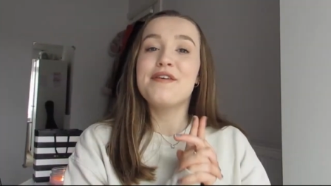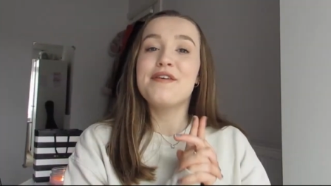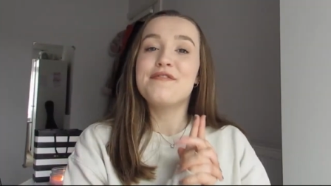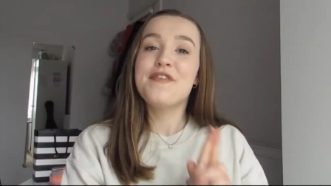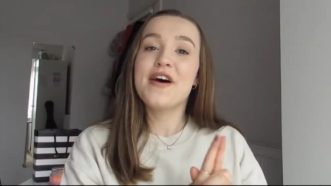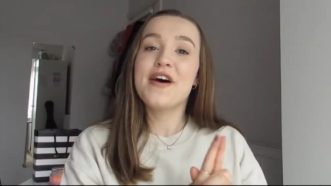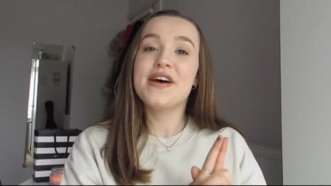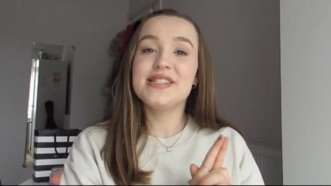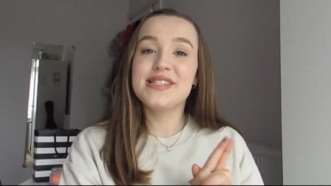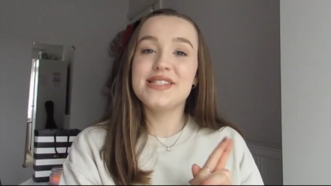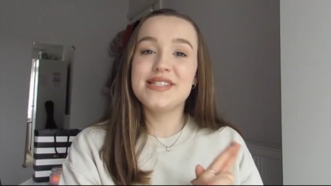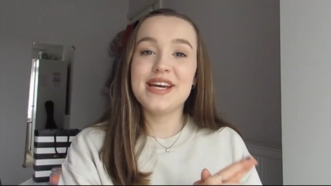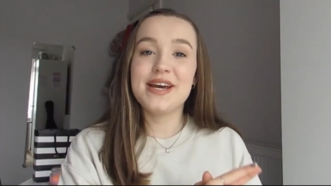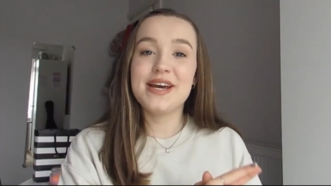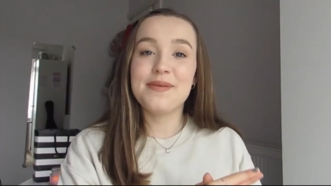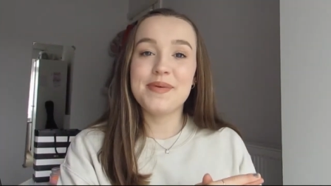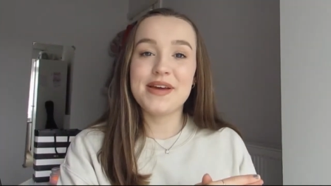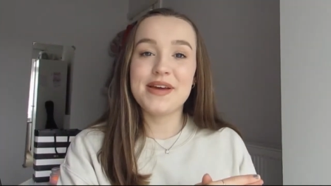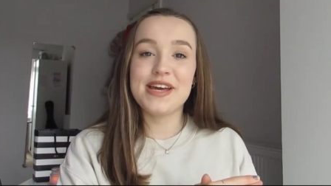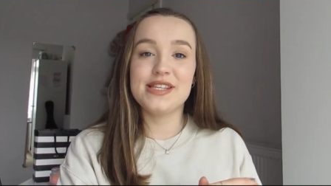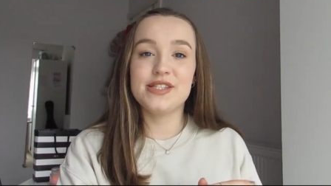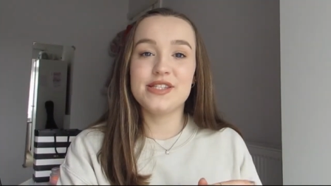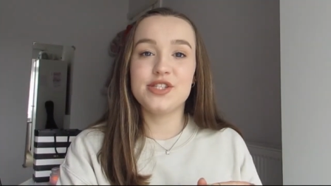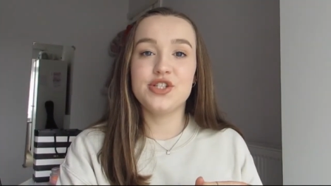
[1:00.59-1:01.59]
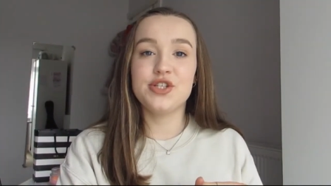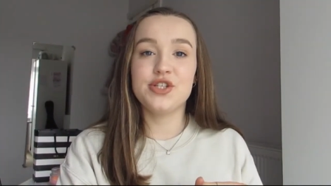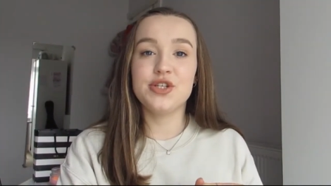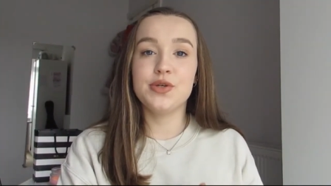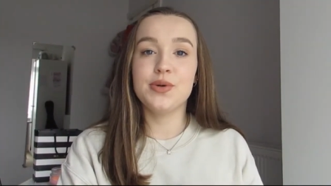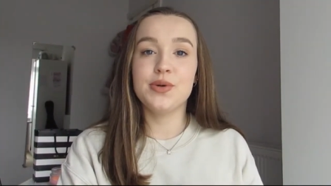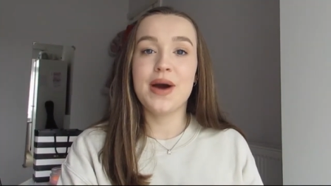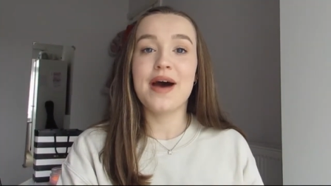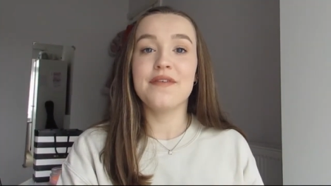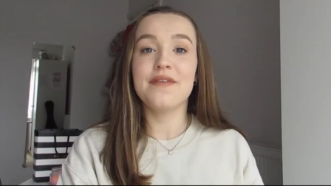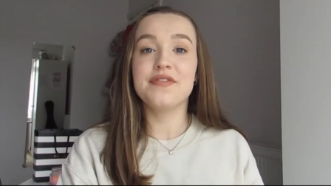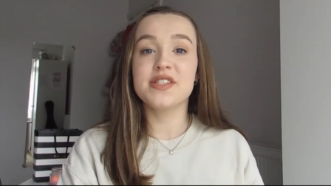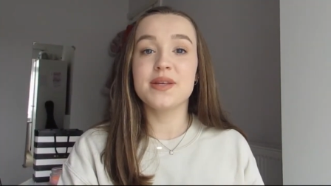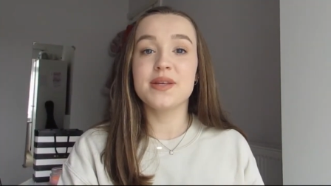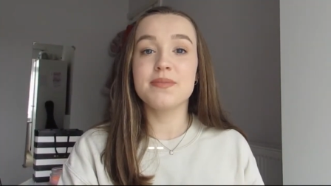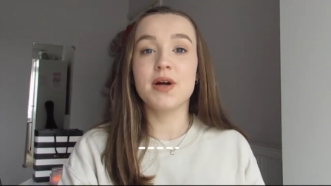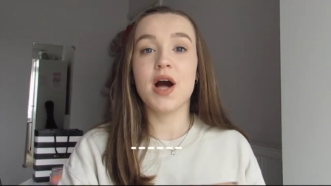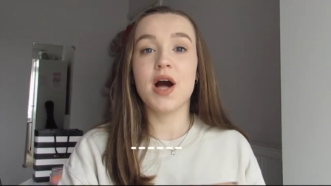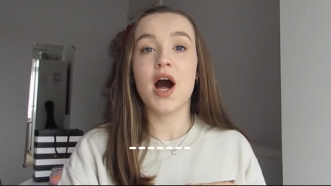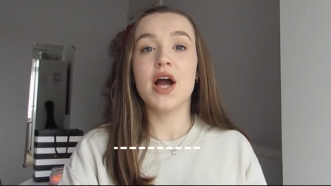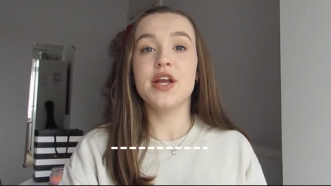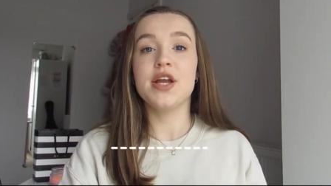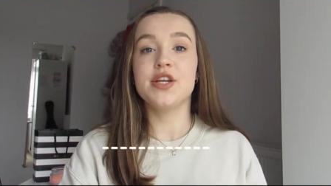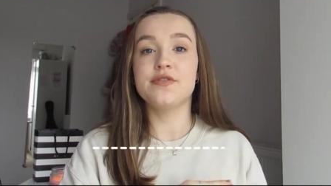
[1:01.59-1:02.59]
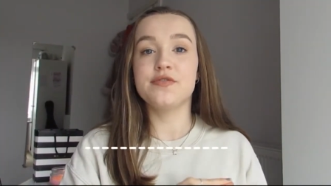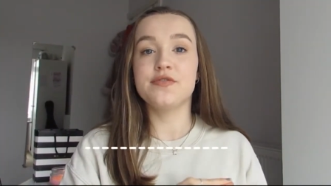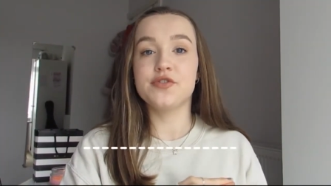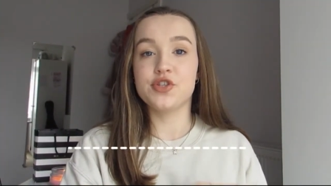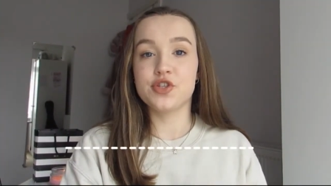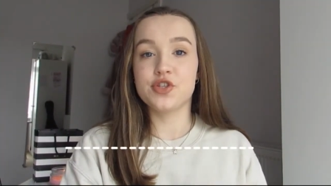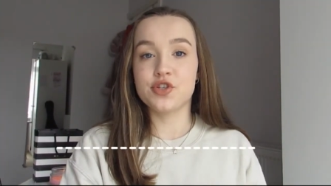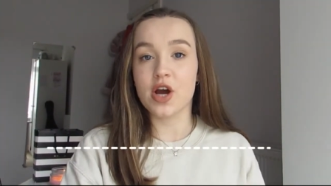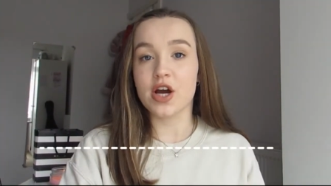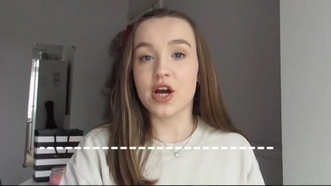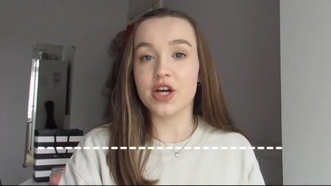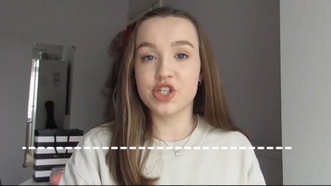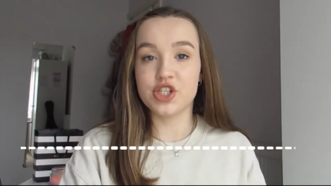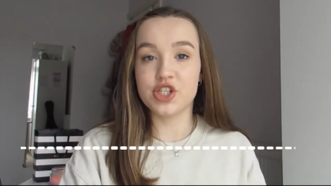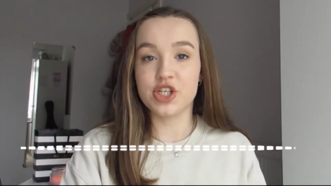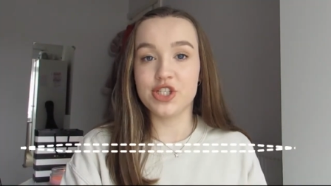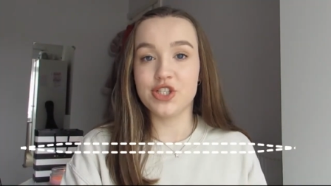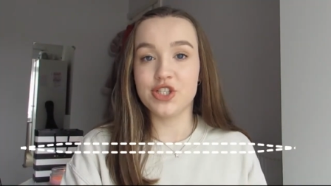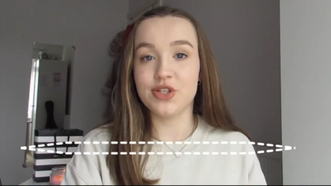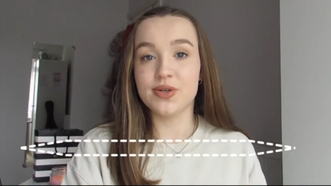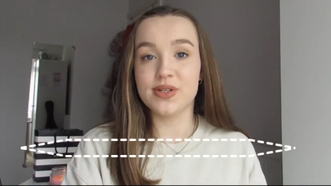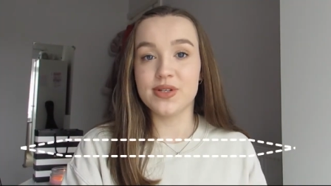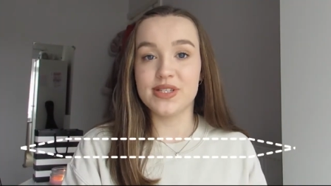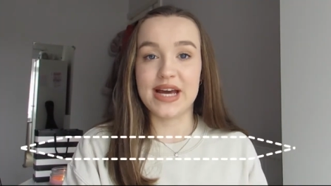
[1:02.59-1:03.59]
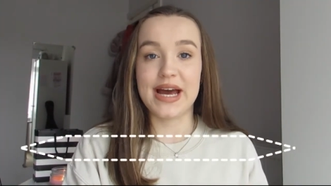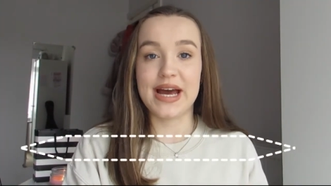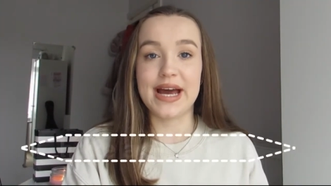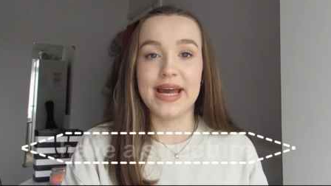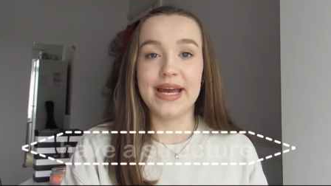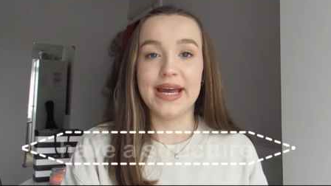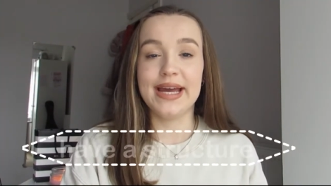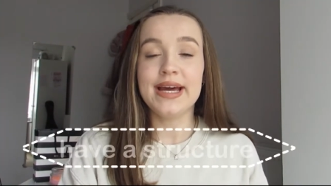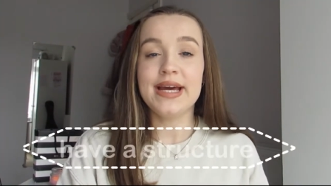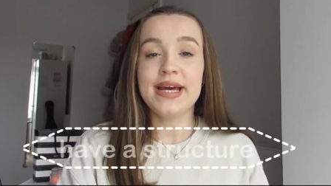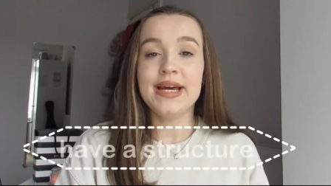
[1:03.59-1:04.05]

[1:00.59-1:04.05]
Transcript: first tip is to have some kind of structure to your day.